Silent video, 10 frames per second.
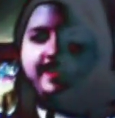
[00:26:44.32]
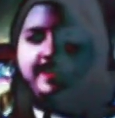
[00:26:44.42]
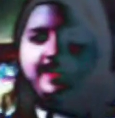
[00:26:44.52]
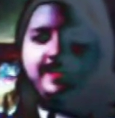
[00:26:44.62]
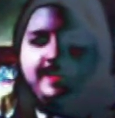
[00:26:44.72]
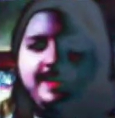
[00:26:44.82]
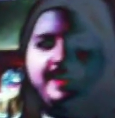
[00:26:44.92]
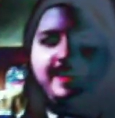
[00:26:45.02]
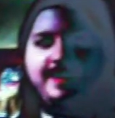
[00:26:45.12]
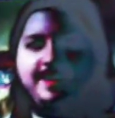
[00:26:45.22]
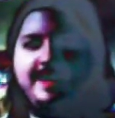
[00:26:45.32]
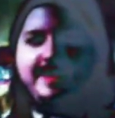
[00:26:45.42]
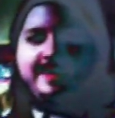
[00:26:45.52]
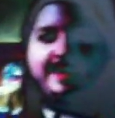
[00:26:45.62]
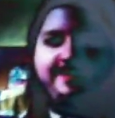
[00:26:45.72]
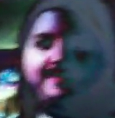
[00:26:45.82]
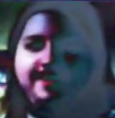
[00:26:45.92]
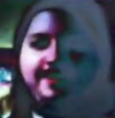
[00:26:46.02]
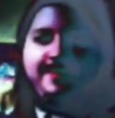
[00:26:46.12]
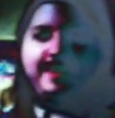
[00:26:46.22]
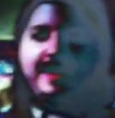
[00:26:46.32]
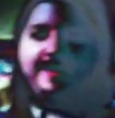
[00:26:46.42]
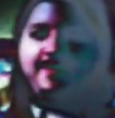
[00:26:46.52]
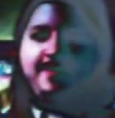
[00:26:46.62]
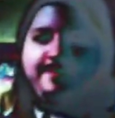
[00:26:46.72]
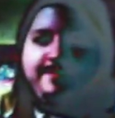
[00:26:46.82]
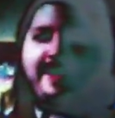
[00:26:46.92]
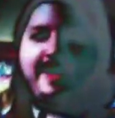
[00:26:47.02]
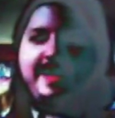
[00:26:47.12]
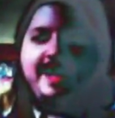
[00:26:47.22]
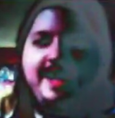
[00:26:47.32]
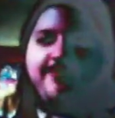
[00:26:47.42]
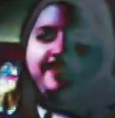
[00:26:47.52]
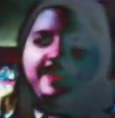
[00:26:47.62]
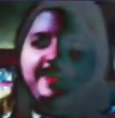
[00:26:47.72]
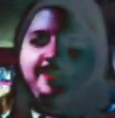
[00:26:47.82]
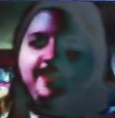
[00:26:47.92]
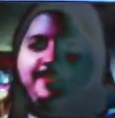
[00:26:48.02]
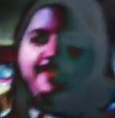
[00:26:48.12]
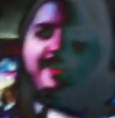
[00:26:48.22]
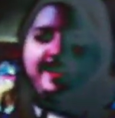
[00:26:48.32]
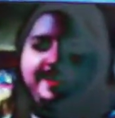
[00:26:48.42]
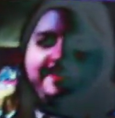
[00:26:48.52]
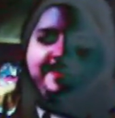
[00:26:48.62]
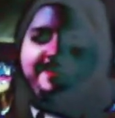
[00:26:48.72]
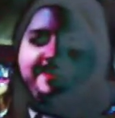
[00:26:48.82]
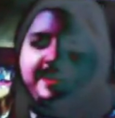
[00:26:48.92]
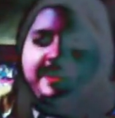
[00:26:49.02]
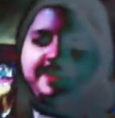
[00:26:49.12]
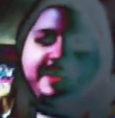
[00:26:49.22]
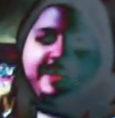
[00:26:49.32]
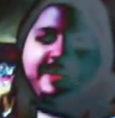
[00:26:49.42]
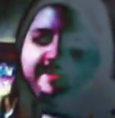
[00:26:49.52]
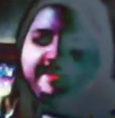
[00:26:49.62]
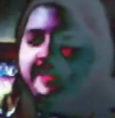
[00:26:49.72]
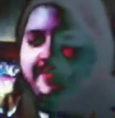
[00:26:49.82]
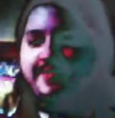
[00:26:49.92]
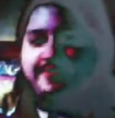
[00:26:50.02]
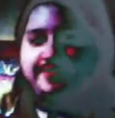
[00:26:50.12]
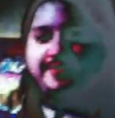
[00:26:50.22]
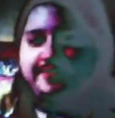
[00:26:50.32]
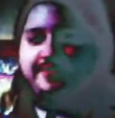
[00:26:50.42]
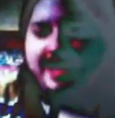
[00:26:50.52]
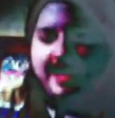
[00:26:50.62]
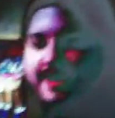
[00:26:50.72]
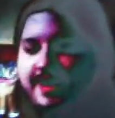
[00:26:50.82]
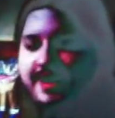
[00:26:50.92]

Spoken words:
Alright, so if you haven't heard by now, we know what Seeker Sing Saver Dragon does.